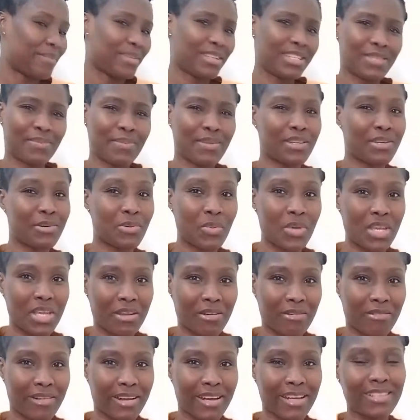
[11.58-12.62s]
It's been a
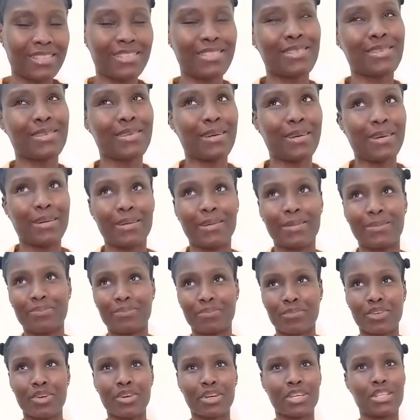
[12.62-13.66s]
week, right?
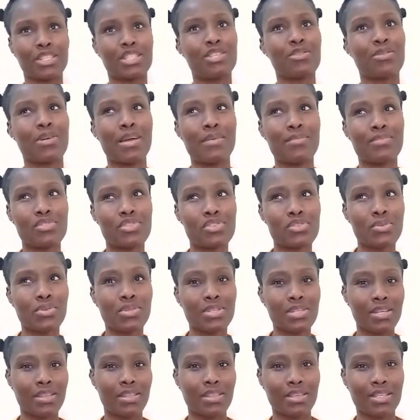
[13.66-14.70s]
Okay, so I'm
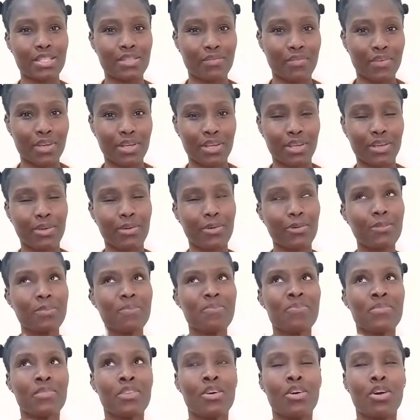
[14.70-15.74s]
shooting this video
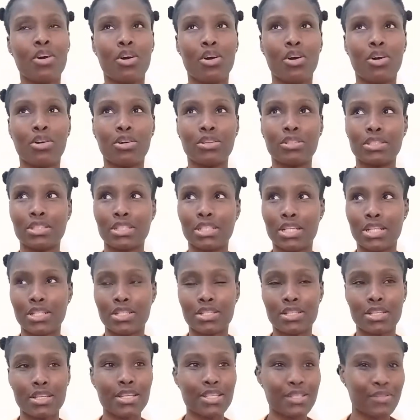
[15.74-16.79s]
on
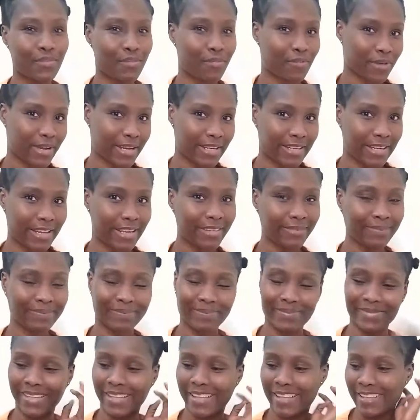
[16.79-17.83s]
today is Friday,
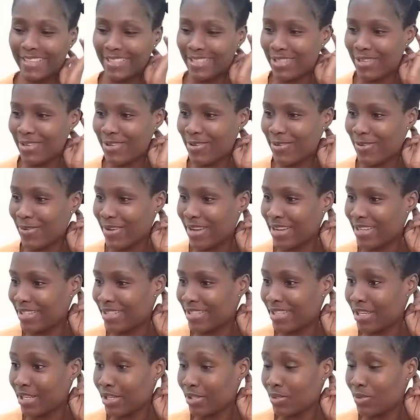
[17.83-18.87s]
so I
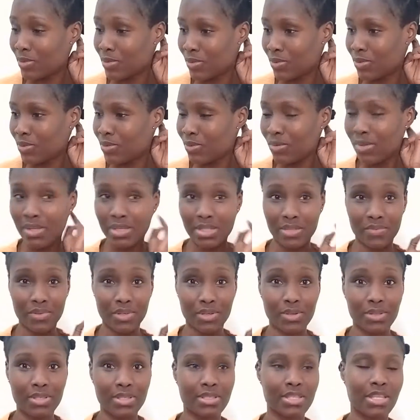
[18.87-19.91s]
decided to do this
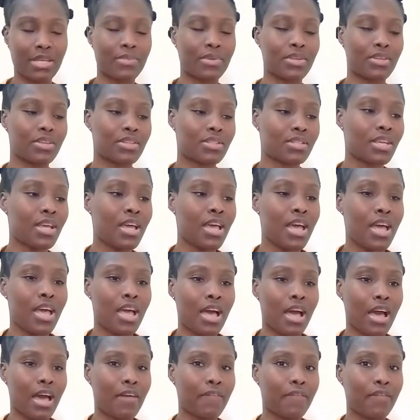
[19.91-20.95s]
video today because
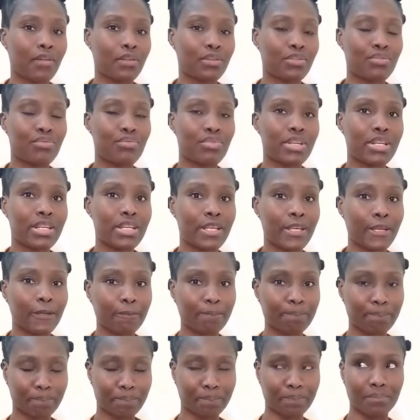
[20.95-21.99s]
I felt really